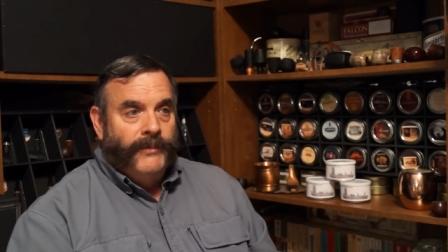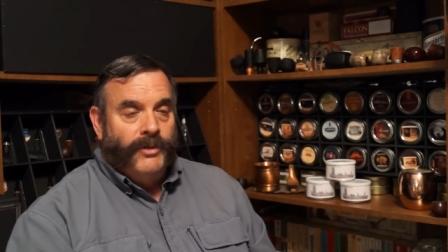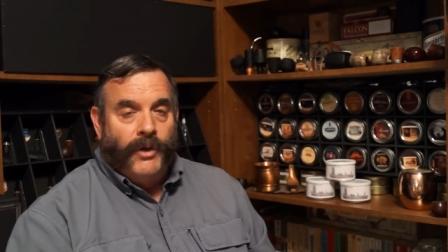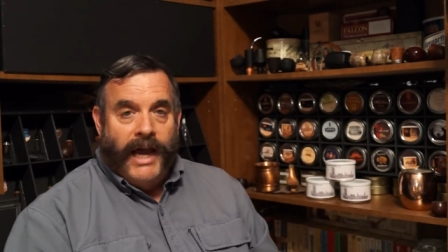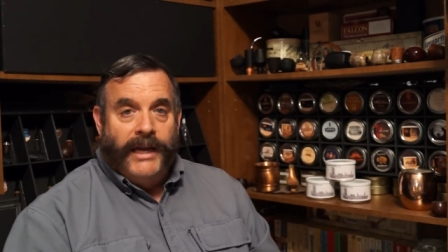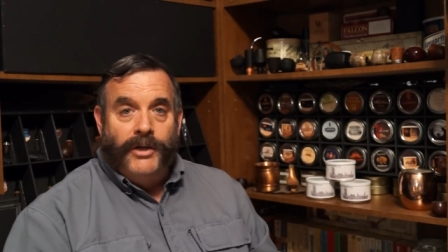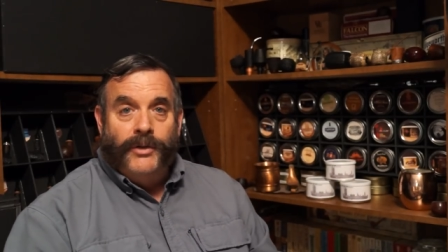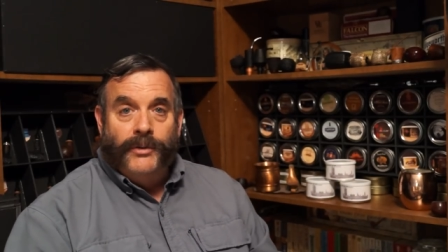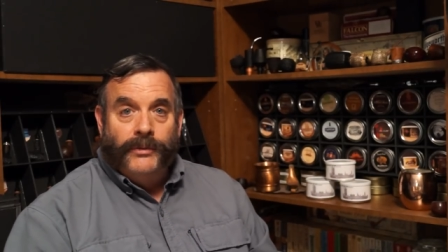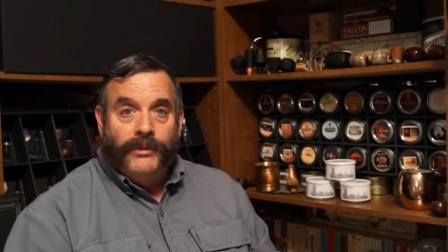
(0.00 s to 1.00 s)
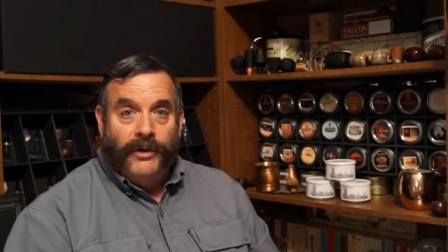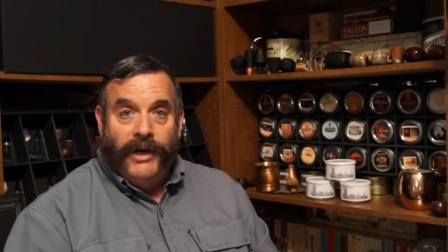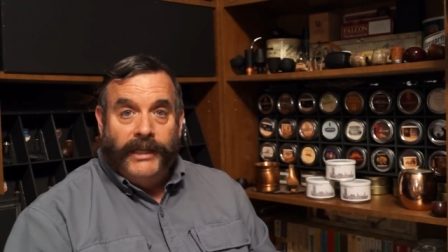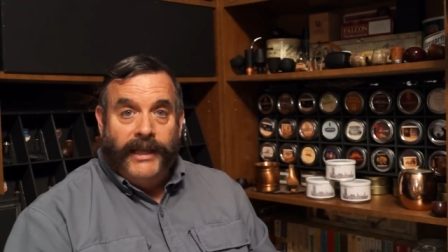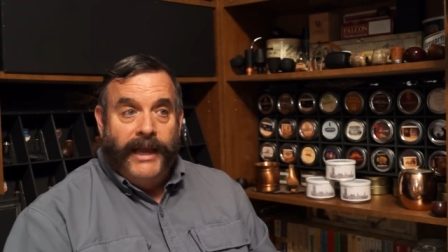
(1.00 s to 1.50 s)
So how do you
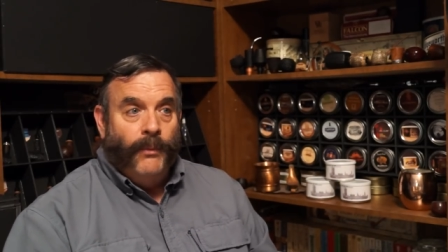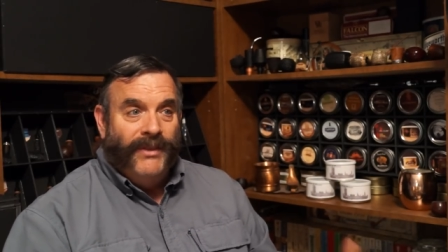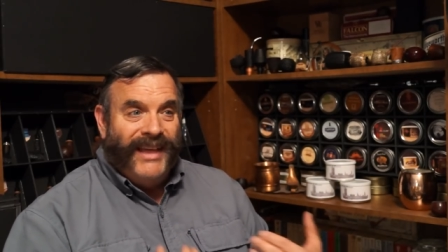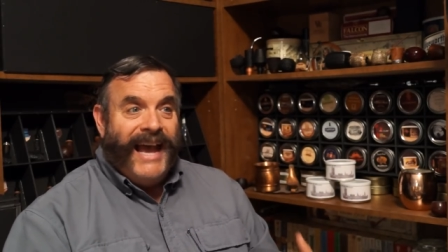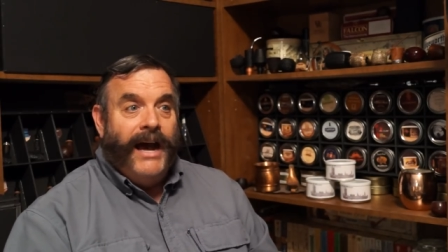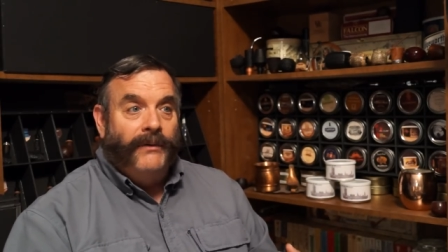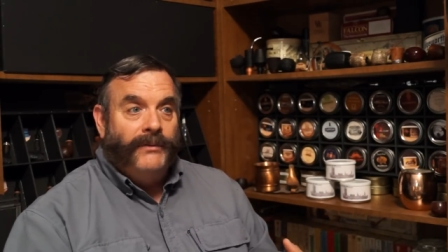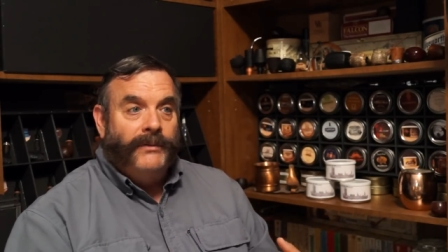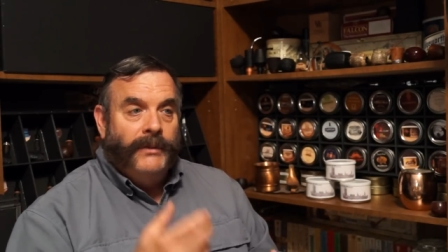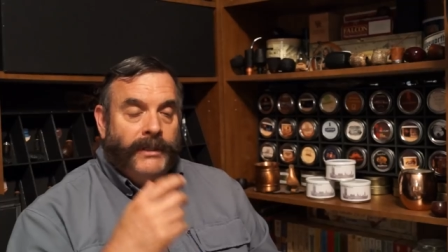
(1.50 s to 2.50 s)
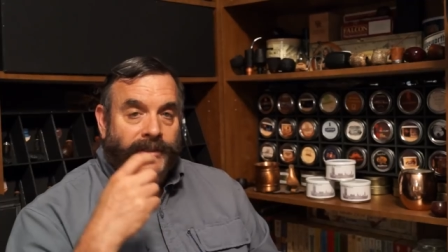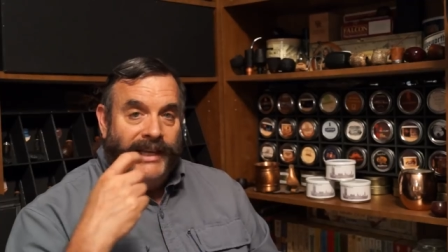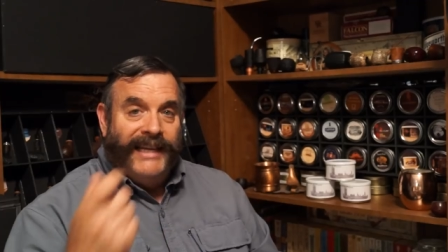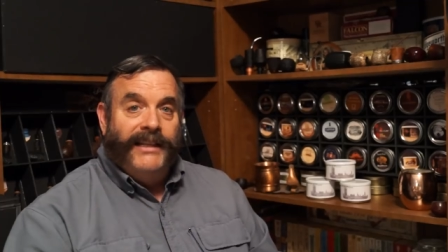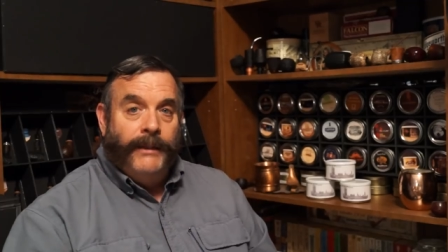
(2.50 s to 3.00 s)
correct that without
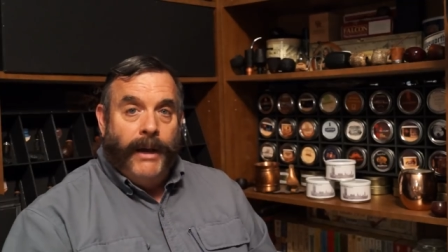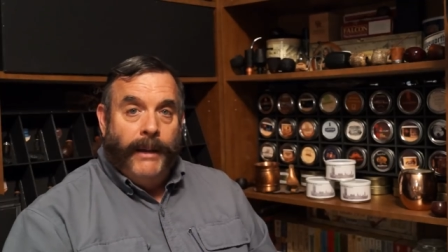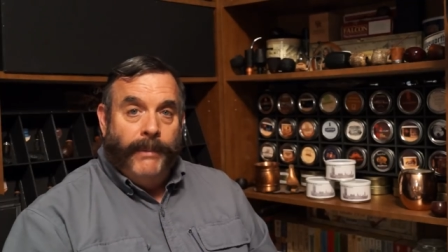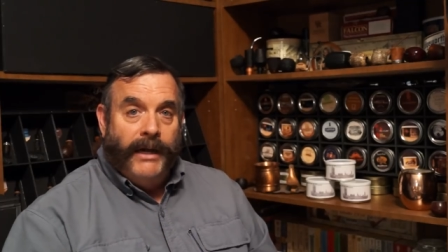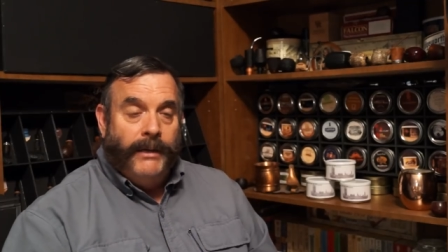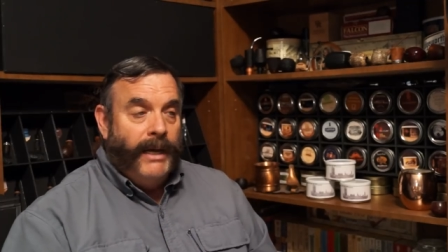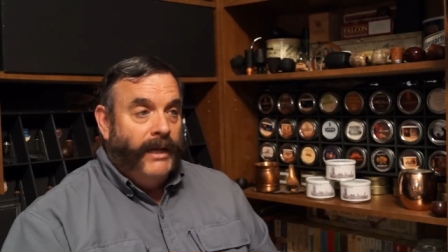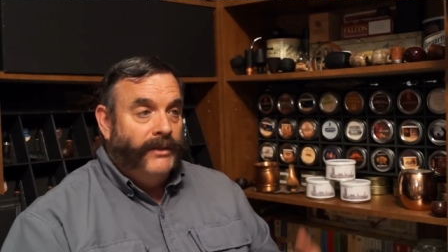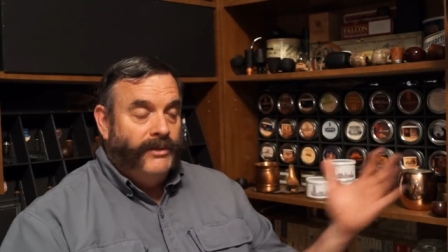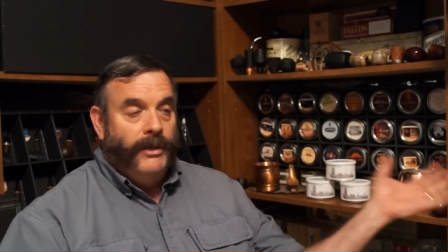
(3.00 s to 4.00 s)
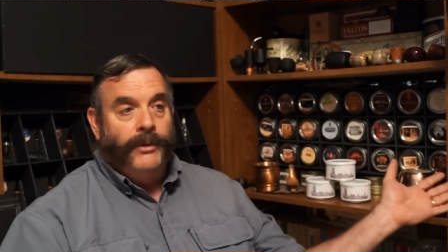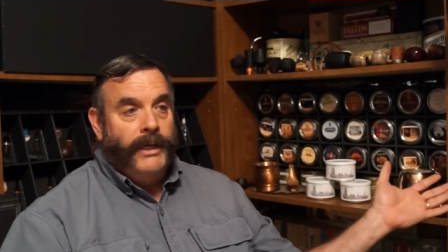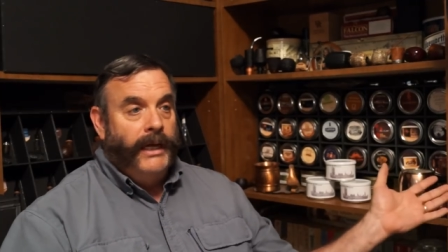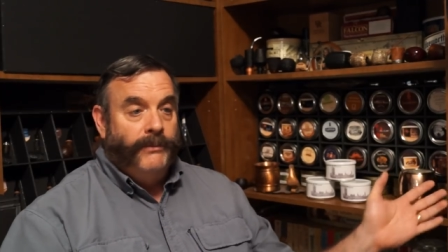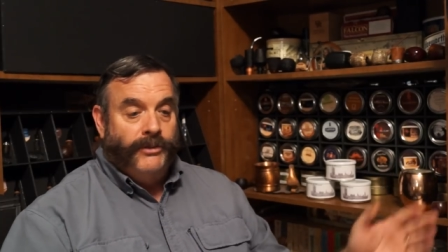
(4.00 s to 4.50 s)
taking the pipe out of your mouth and say,
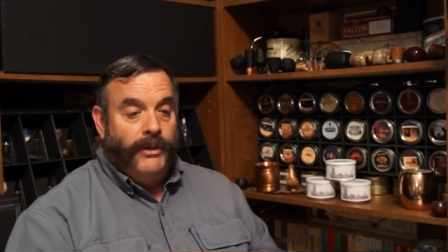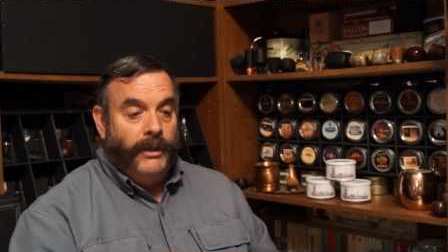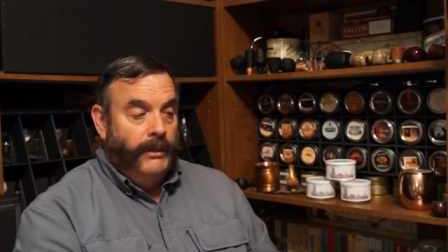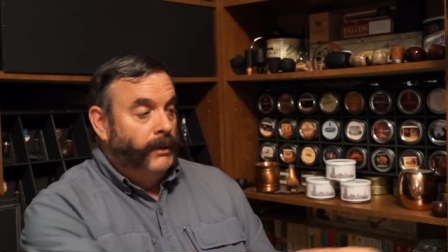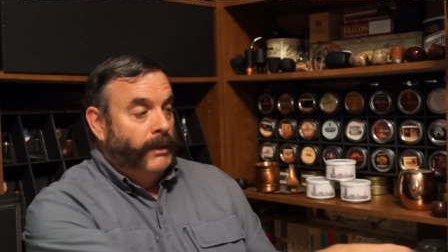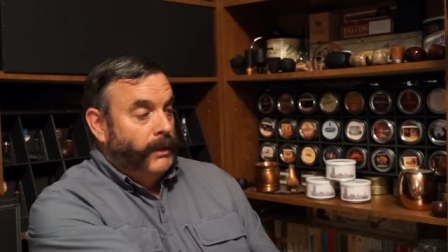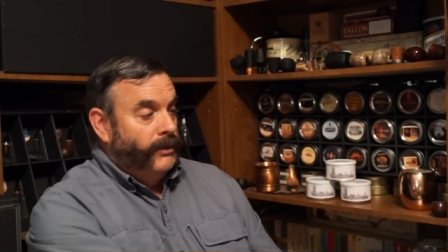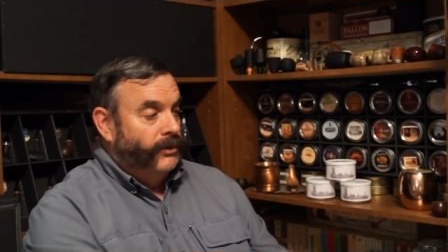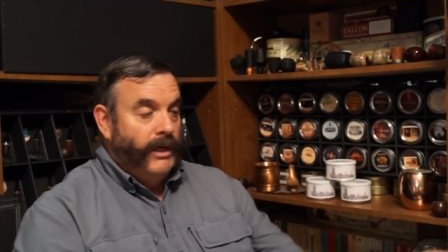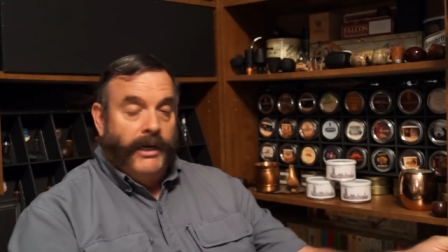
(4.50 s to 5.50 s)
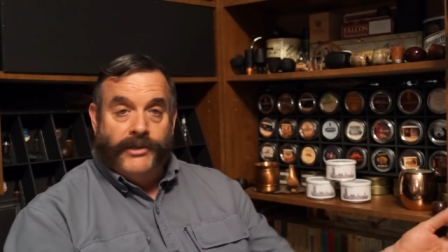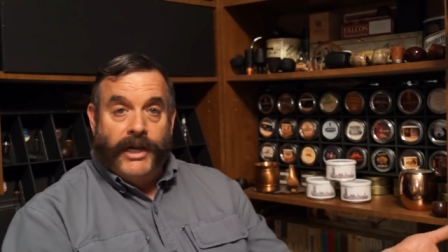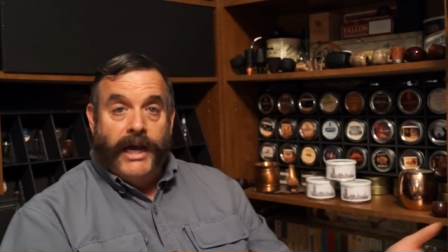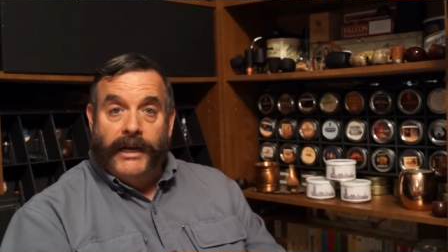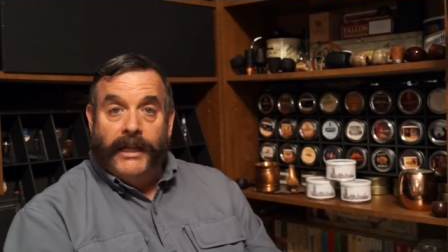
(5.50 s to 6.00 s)
okay, I'm just going to set it
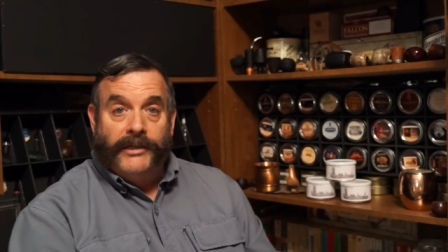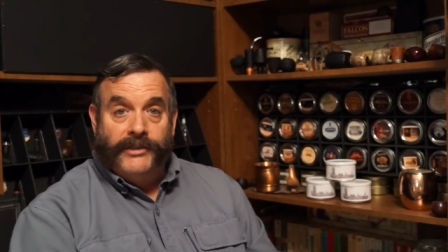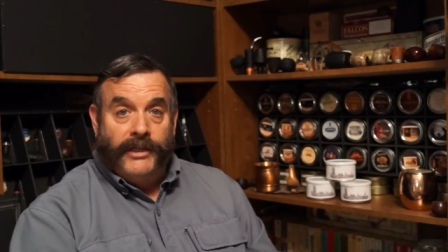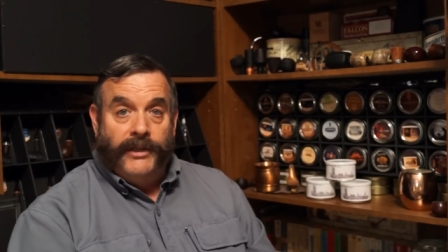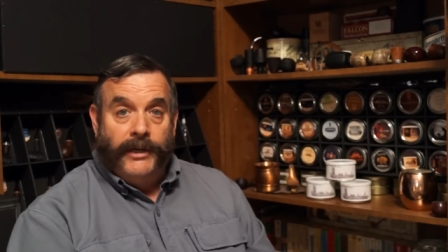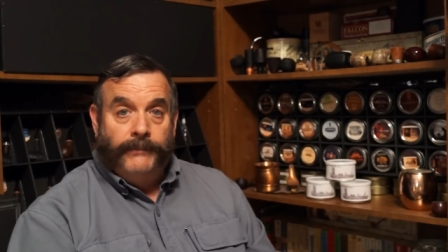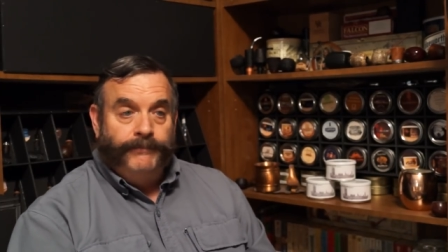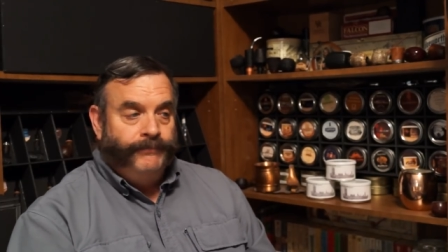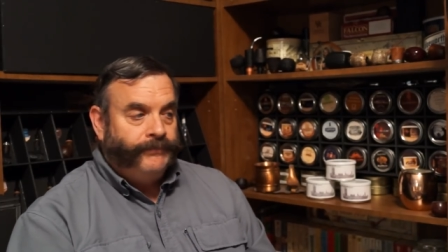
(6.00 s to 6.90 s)
aside and let it sit there?